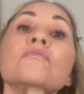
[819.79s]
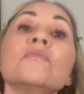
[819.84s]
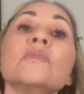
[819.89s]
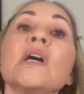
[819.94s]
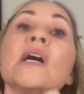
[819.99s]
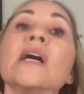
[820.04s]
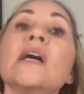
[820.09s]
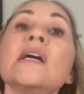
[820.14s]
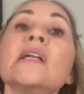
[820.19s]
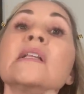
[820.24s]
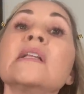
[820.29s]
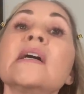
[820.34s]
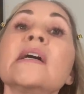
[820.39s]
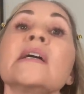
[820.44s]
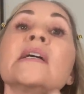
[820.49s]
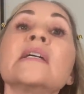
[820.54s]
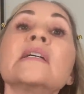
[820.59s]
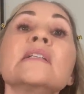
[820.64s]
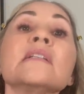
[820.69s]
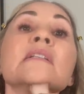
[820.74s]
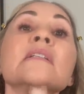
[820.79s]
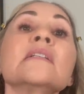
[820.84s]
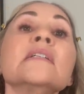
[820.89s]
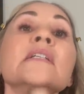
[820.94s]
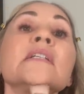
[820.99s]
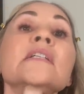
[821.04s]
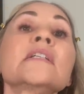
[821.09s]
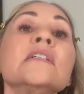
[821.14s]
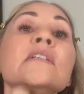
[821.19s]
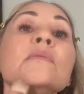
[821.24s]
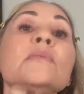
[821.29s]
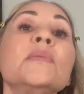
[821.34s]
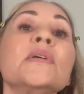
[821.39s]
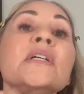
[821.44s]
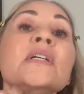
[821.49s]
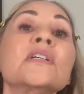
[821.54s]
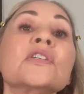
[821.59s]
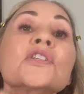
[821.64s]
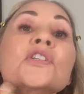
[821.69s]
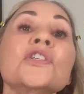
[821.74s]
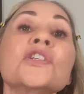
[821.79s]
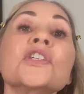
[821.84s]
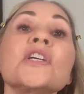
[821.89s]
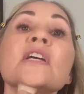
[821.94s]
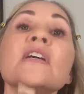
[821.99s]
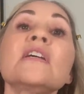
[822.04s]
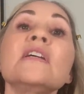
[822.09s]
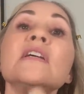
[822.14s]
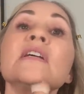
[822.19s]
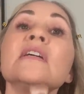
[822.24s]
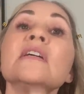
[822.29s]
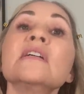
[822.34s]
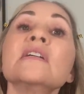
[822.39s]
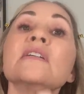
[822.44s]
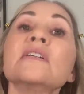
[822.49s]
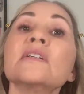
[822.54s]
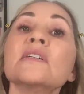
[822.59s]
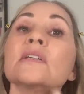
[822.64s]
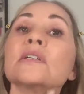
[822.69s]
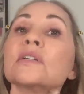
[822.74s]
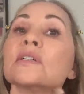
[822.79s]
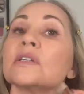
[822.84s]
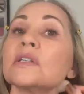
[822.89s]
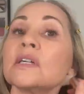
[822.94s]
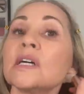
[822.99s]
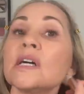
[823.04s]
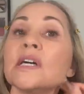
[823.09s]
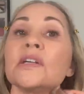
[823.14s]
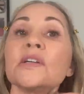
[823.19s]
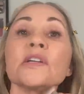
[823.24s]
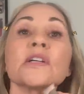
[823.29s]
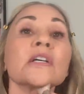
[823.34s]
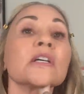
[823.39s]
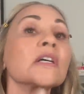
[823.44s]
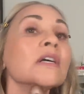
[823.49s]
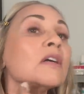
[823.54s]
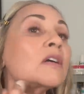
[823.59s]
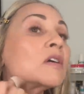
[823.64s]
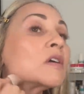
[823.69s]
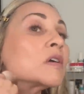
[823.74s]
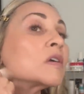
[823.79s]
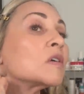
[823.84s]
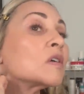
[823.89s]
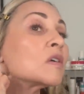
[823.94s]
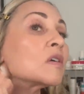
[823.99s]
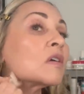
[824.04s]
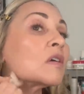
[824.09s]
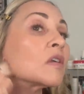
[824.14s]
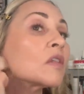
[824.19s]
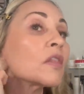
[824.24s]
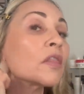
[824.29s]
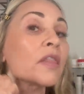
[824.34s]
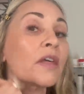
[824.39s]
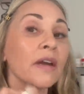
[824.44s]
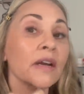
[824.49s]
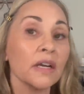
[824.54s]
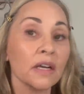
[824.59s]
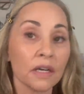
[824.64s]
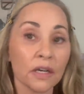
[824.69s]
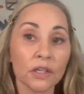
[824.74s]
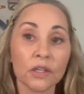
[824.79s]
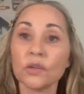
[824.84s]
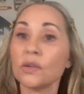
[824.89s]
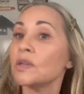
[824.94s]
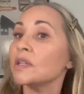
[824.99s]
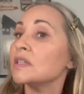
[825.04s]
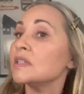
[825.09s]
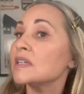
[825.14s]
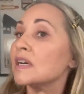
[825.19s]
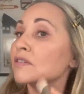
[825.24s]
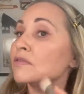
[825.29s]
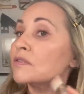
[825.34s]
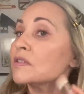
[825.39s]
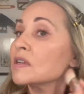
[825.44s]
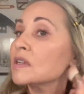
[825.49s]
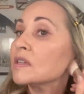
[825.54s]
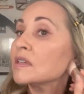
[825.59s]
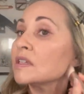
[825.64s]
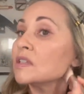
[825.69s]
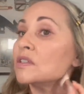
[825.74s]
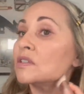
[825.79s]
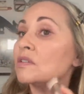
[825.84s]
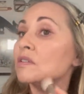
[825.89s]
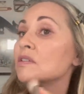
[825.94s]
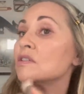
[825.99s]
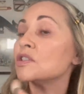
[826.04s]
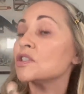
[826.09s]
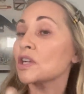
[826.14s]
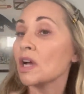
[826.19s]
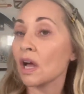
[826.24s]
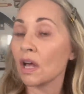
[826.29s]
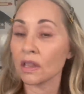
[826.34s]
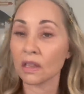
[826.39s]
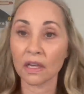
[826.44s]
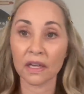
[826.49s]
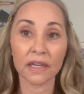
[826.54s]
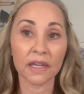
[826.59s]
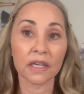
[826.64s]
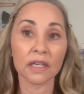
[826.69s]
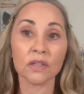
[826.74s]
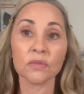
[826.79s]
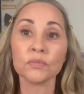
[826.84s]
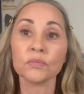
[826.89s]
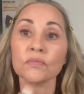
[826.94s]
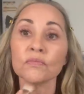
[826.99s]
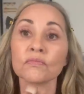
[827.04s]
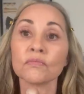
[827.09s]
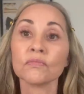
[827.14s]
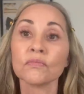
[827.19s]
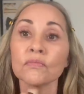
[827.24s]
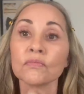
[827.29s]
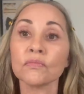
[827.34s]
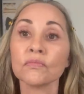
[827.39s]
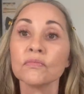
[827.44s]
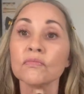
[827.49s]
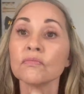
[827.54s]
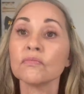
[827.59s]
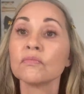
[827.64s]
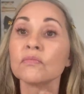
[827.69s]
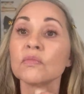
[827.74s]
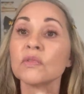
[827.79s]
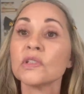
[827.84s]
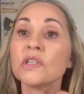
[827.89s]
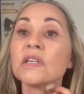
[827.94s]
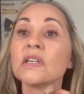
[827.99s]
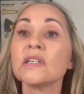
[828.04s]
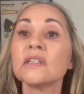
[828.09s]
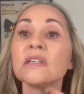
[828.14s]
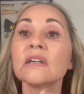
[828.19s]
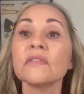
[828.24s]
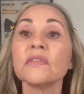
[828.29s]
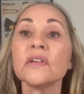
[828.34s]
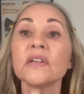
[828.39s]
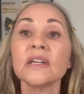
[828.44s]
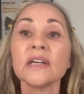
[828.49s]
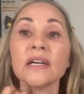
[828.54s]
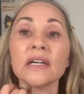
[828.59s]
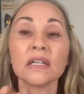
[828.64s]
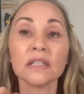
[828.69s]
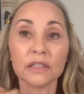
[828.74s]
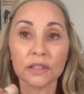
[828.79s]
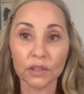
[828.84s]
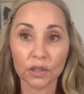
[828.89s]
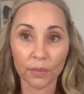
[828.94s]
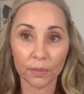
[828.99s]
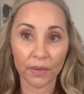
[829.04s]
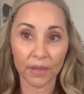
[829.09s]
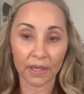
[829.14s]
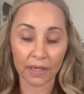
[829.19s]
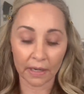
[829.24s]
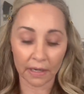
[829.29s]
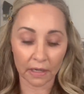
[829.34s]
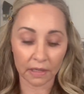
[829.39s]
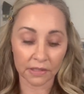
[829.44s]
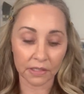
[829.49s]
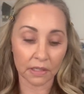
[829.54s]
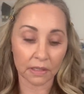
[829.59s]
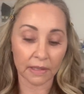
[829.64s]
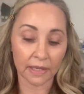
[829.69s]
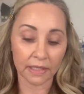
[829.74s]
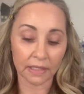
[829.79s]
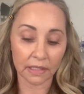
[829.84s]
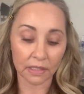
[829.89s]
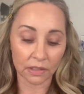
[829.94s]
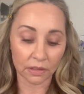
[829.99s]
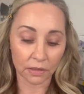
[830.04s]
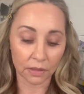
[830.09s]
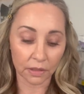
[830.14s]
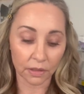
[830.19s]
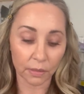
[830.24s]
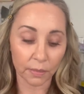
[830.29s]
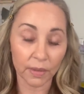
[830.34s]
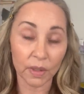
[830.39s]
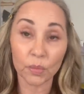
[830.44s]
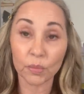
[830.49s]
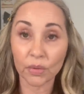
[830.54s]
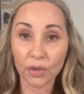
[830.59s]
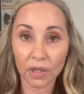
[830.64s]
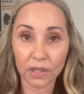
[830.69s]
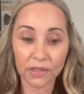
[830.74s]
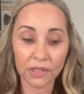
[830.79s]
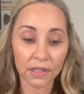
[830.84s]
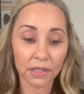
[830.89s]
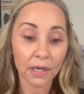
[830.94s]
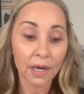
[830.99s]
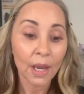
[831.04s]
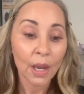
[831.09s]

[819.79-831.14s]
I like a little bit of shading under there. You could definitely do the jawline. Take it down the neck a little bit. I also like to do a little bit of bronzer,